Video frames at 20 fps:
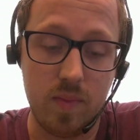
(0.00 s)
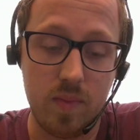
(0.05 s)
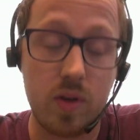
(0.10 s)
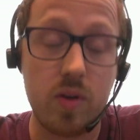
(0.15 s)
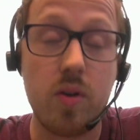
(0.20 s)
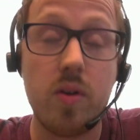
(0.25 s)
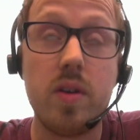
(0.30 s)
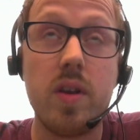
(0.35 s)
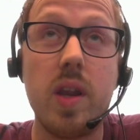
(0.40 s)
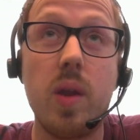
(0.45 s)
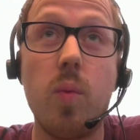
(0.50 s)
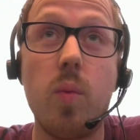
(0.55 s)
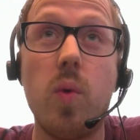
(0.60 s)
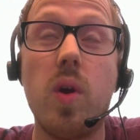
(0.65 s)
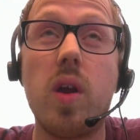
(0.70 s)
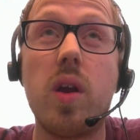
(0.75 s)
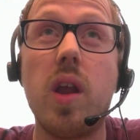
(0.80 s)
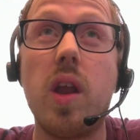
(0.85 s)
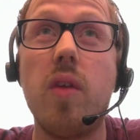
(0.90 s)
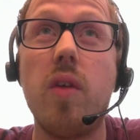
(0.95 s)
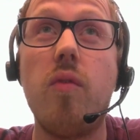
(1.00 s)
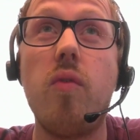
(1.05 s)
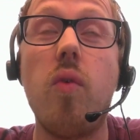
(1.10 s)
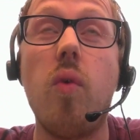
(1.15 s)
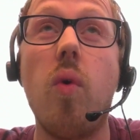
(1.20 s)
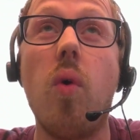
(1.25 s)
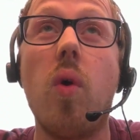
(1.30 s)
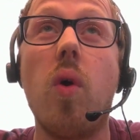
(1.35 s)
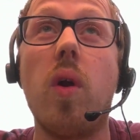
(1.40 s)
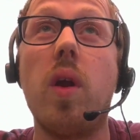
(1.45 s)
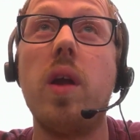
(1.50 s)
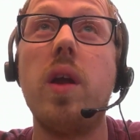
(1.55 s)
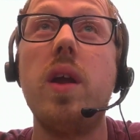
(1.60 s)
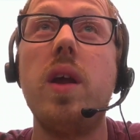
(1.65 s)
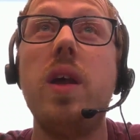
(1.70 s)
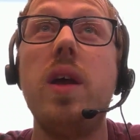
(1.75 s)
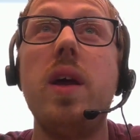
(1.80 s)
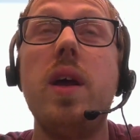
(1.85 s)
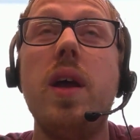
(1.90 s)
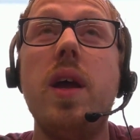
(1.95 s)
Currently working for
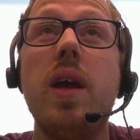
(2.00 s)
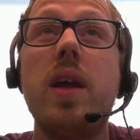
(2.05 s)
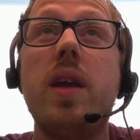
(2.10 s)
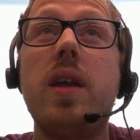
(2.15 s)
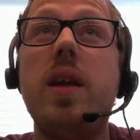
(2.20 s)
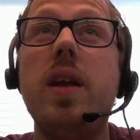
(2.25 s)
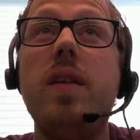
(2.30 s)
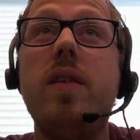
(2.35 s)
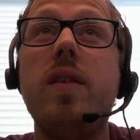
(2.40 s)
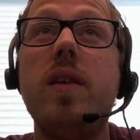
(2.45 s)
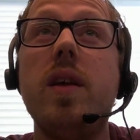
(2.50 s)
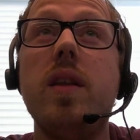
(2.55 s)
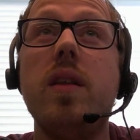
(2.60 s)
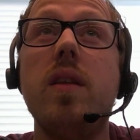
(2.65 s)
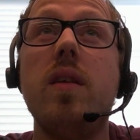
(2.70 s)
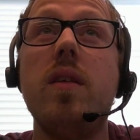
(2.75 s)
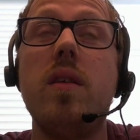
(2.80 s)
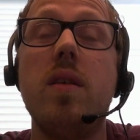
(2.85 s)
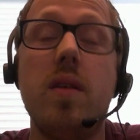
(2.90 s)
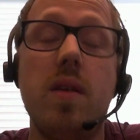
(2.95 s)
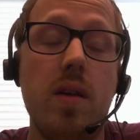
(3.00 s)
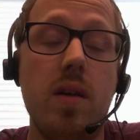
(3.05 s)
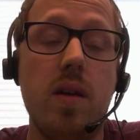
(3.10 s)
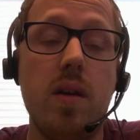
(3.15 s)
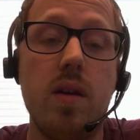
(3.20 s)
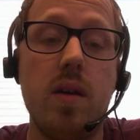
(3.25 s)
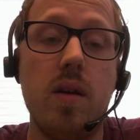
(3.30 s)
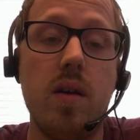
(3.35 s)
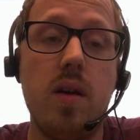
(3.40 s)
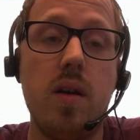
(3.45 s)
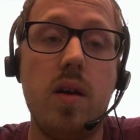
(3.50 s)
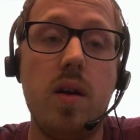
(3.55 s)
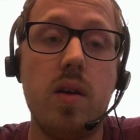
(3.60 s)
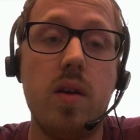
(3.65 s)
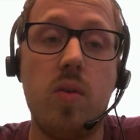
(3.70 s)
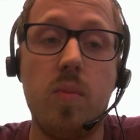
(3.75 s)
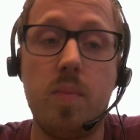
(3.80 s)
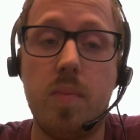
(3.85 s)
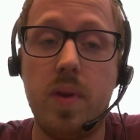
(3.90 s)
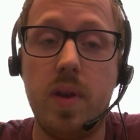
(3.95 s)
KeyGene, a
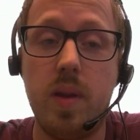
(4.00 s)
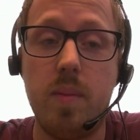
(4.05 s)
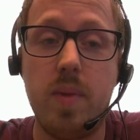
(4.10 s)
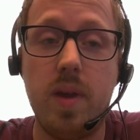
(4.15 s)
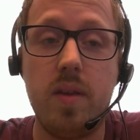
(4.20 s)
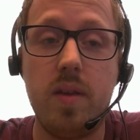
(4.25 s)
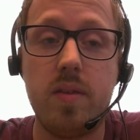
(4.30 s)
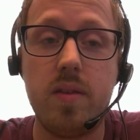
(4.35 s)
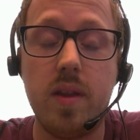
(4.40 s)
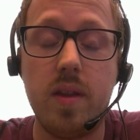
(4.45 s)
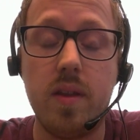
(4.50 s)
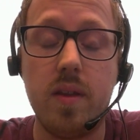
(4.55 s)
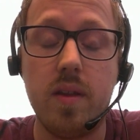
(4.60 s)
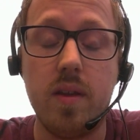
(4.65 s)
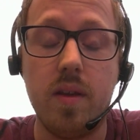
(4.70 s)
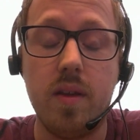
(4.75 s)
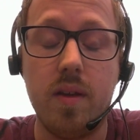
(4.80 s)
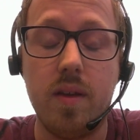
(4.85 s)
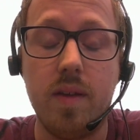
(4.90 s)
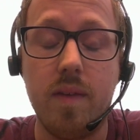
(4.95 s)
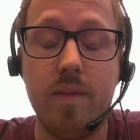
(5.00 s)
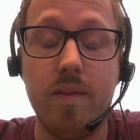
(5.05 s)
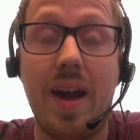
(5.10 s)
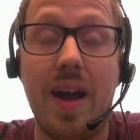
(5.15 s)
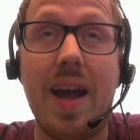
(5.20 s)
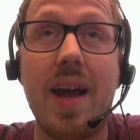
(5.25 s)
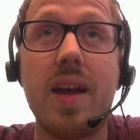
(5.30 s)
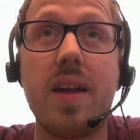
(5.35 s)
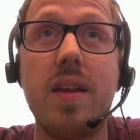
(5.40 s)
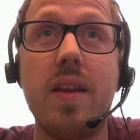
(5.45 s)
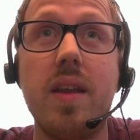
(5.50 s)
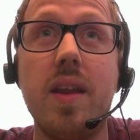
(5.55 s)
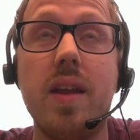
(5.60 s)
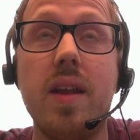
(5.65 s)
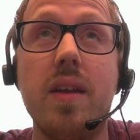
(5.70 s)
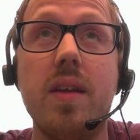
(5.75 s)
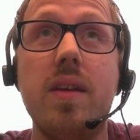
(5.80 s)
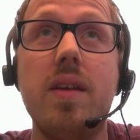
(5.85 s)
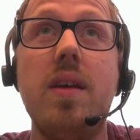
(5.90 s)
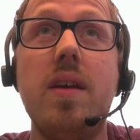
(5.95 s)
company based in
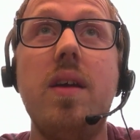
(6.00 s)
Wageningen.